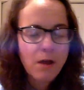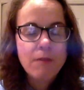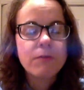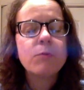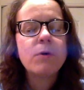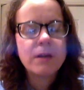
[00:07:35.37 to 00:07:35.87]

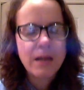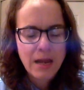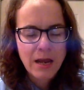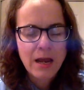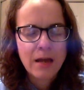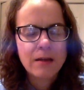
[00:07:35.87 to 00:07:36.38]
everyone
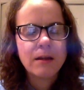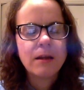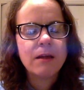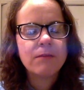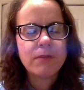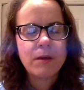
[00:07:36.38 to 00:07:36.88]
can
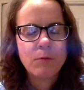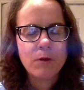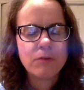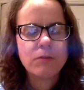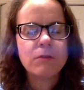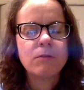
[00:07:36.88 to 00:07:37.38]
if they
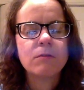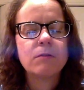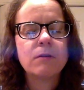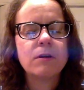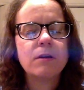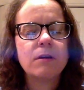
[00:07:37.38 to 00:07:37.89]
want to,
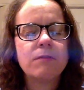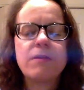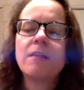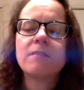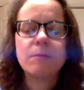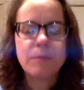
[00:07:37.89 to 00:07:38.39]
if
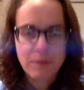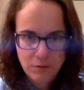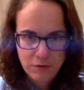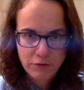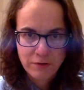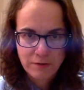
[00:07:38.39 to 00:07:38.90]
that's something
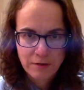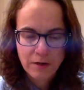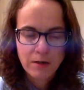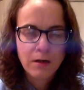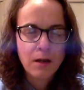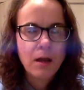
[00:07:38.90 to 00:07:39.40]
they're interested
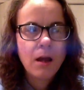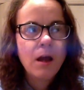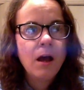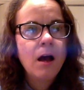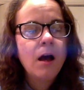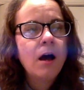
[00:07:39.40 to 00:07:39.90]
in,
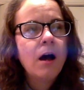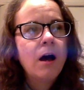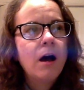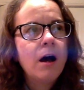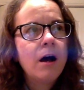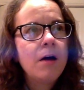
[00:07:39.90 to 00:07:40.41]

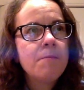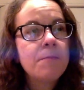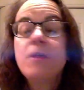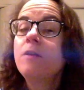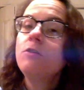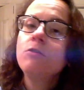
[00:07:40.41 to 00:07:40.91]

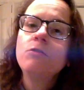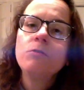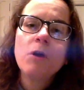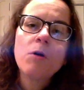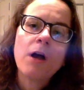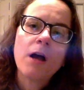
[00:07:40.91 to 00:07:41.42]
then you do
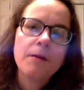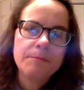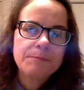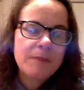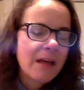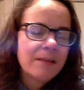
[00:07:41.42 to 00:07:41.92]
yoga.
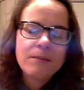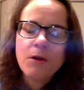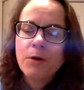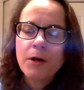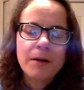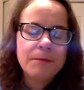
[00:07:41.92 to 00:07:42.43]
That's
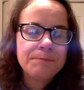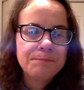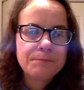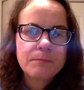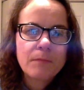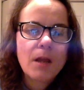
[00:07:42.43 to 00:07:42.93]
yoga.
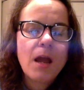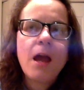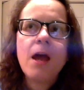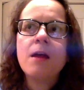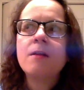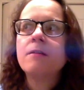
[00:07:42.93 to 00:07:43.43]

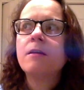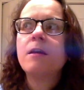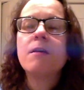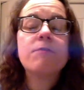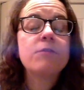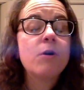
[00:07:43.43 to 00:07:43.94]
And
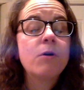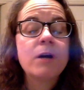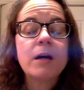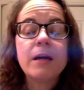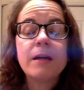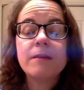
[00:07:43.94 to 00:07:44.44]
if
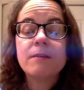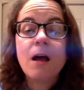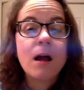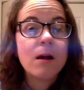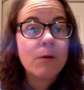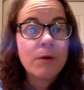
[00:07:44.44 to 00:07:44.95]
yoga is
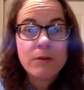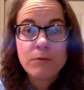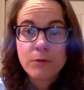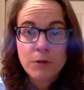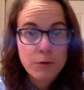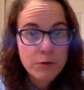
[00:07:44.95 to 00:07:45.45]
not going to
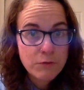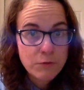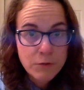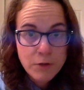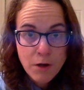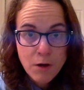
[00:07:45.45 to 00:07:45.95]
a yoga
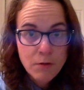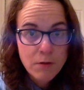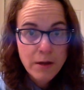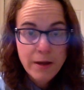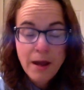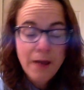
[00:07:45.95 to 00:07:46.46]
studio,
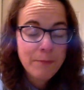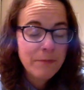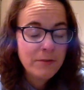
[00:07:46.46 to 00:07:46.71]
and I